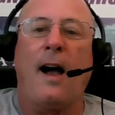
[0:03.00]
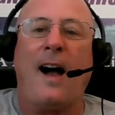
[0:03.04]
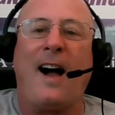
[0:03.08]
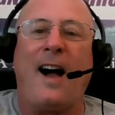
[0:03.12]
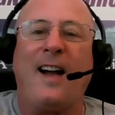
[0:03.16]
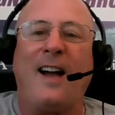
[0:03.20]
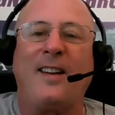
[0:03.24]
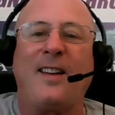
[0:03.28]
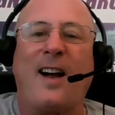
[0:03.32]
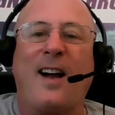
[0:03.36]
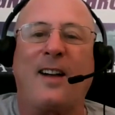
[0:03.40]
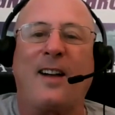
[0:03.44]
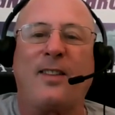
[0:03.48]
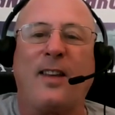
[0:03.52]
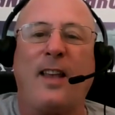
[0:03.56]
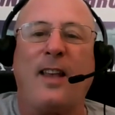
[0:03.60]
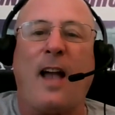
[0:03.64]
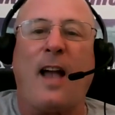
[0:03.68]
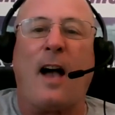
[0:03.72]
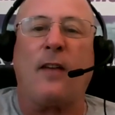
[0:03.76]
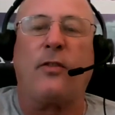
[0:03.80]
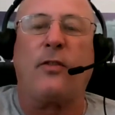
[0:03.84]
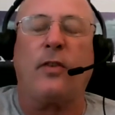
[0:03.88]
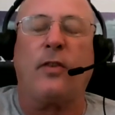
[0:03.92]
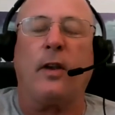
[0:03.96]
Hi, Dr.
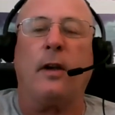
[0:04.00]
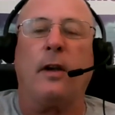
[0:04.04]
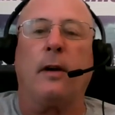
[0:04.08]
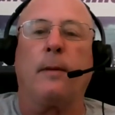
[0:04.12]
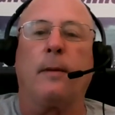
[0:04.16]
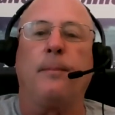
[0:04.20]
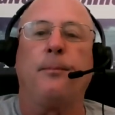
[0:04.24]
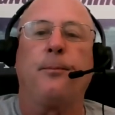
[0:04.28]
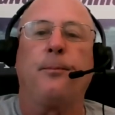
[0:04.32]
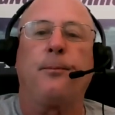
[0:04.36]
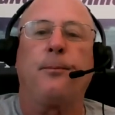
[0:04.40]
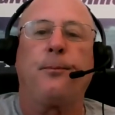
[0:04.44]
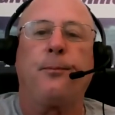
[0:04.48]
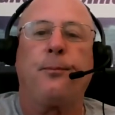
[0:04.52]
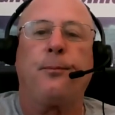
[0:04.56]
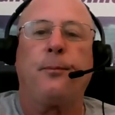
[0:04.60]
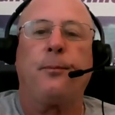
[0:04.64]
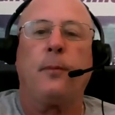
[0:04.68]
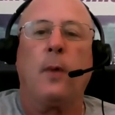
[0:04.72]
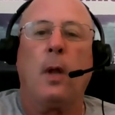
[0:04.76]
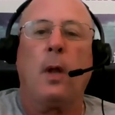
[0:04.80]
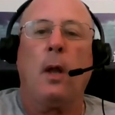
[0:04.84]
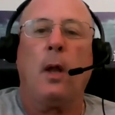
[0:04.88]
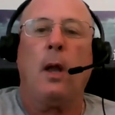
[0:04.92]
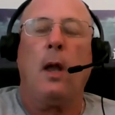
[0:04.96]
Yass here.
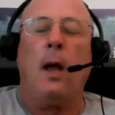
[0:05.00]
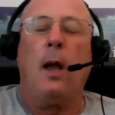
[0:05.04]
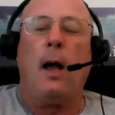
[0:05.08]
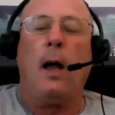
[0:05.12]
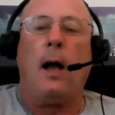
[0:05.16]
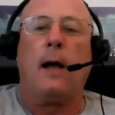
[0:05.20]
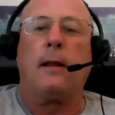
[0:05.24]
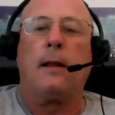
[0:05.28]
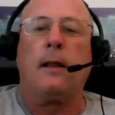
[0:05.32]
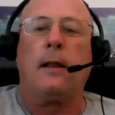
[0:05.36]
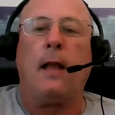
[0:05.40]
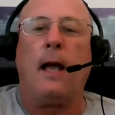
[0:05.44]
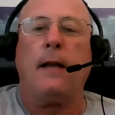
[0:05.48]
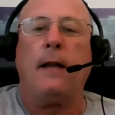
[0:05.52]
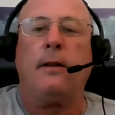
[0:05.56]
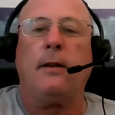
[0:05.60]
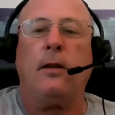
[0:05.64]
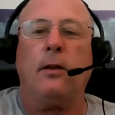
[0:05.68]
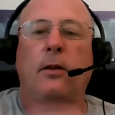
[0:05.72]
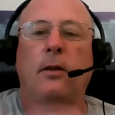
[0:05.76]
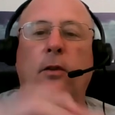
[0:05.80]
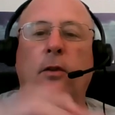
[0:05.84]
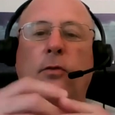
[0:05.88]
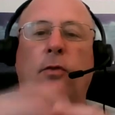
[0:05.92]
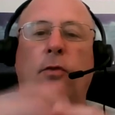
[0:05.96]
I'd like
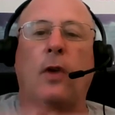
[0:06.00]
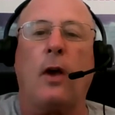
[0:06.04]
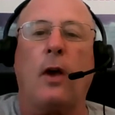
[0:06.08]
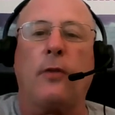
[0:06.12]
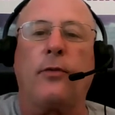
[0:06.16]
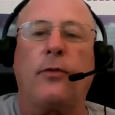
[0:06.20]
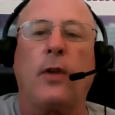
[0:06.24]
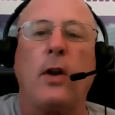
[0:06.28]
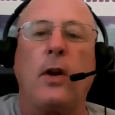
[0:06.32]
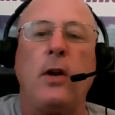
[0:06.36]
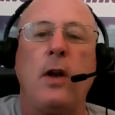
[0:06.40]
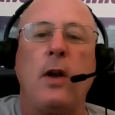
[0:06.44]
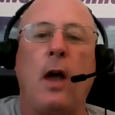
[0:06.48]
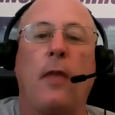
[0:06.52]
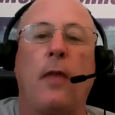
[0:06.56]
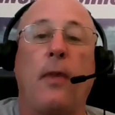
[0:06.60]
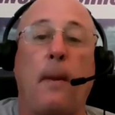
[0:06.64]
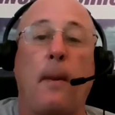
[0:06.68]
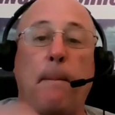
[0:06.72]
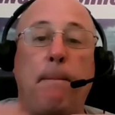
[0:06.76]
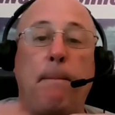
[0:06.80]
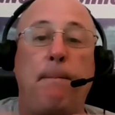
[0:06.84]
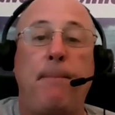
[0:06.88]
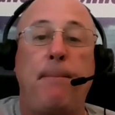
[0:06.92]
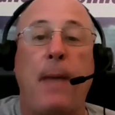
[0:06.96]
to discuss
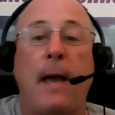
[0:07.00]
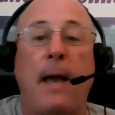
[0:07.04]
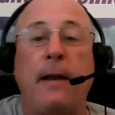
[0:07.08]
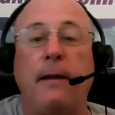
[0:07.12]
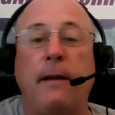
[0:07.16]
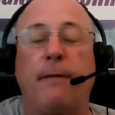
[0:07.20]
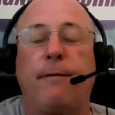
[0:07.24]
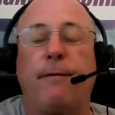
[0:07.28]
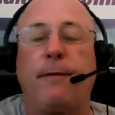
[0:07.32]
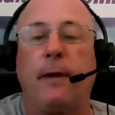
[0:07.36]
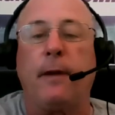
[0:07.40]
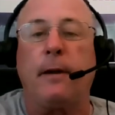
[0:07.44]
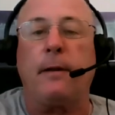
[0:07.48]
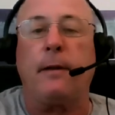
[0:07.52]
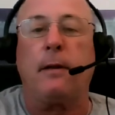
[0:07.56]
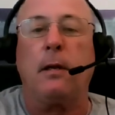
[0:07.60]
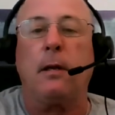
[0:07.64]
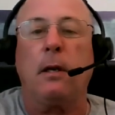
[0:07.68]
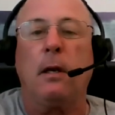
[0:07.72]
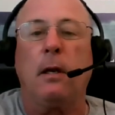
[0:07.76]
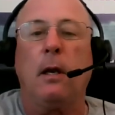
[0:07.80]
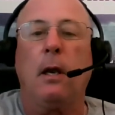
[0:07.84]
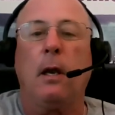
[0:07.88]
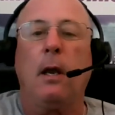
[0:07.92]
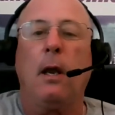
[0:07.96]
another benefit
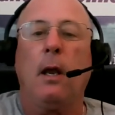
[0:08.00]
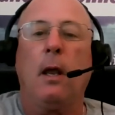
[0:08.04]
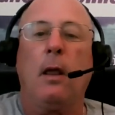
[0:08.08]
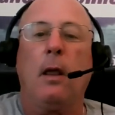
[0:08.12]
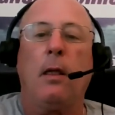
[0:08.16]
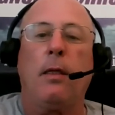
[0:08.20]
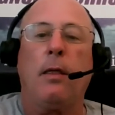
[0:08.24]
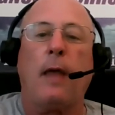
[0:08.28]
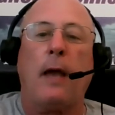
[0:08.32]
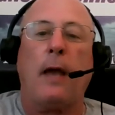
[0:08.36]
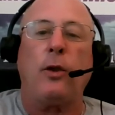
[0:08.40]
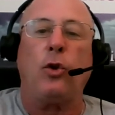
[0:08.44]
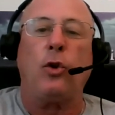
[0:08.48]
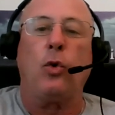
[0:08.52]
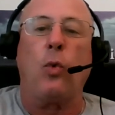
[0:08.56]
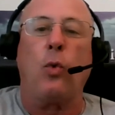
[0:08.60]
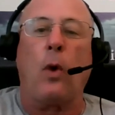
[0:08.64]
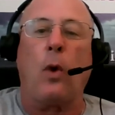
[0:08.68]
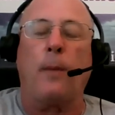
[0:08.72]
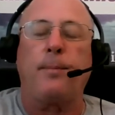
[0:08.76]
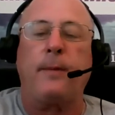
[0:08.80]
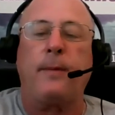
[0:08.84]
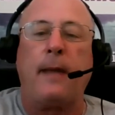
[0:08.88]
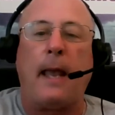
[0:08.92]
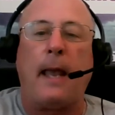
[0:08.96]
that you
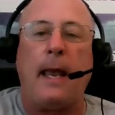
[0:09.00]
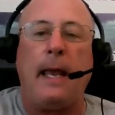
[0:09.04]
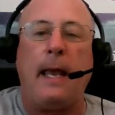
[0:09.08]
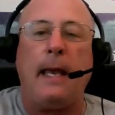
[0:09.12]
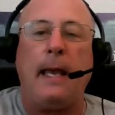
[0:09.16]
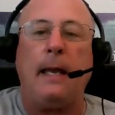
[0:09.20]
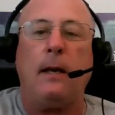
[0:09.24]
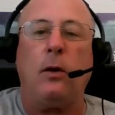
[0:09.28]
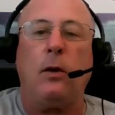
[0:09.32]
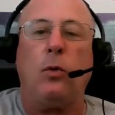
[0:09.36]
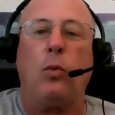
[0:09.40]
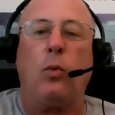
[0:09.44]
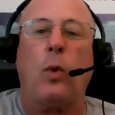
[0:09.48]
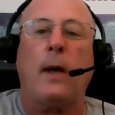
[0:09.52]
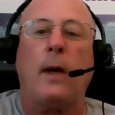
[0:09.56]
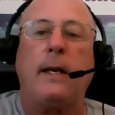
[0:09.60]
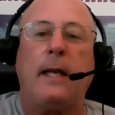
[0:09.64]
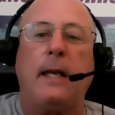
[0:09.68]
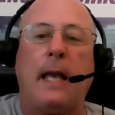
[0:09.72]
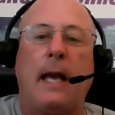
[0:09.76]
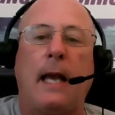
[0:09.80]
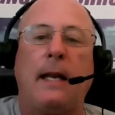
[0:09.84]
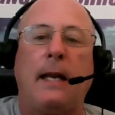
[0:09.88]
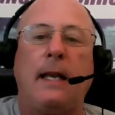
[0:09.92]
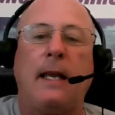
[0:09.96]
obtain when
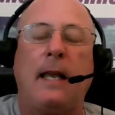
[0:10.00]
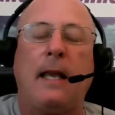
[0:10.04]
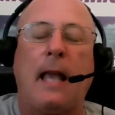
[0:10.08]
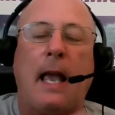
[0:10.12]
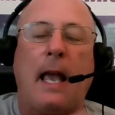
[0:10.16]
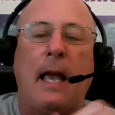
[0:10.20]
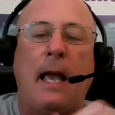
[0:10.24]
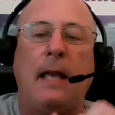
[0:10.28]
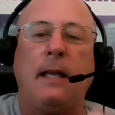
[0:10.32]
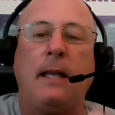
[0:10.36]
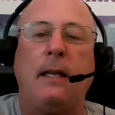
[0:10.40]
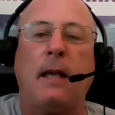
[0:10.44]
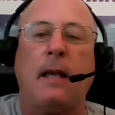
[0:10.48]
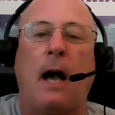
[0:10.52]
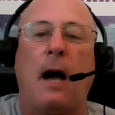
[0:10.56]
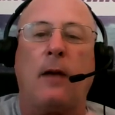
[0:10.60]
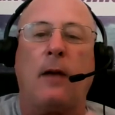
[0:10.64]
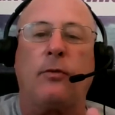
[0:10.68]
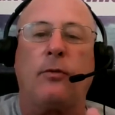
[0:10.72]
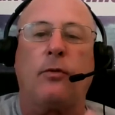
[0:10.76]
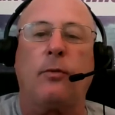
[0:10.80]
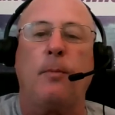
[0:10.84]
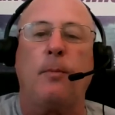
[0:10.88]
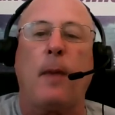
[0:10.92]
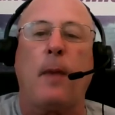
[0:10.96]
getting a
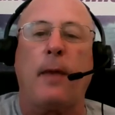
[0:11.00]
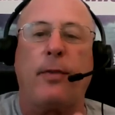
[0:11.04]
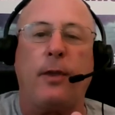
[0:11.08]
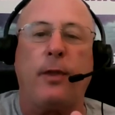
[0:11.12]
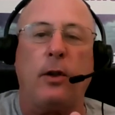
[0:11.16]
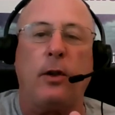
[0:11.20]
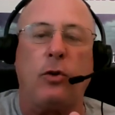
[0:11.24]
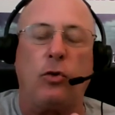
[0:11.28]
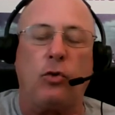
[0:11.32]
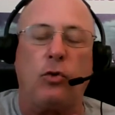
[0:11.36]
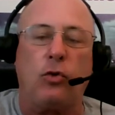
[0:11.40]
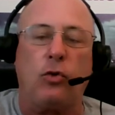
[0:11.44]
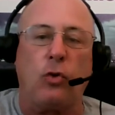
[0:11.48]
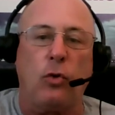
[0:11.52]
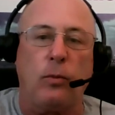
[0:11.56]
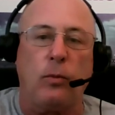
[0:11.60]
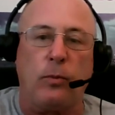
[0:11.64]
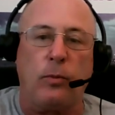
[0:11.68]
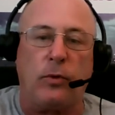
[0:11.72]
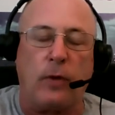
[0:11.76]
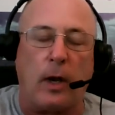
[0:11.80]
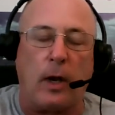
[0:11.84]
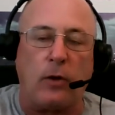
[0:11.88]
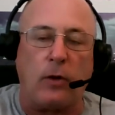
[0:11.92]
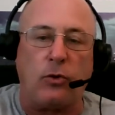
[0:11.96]
Yass Method Zoom
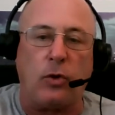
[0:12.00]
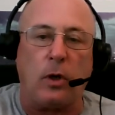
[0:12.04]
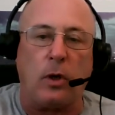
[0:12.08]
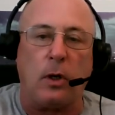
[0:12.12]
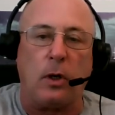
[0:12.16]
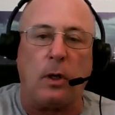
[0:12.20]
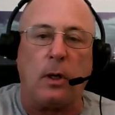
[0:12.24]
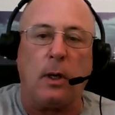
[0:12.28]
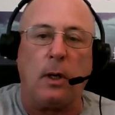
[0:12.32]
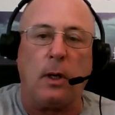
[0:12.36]
session.